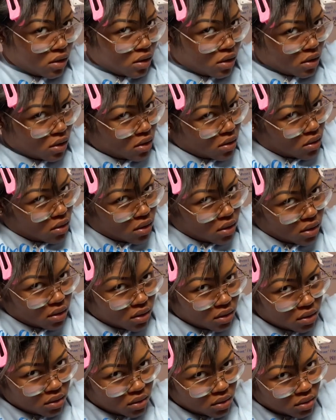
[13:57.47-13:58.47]
Okay.
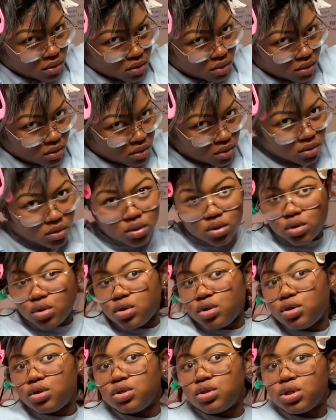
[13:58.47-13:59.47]

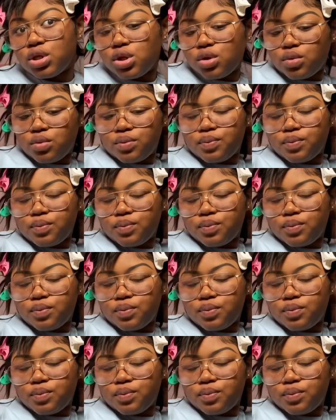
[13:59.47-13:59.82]
Shit.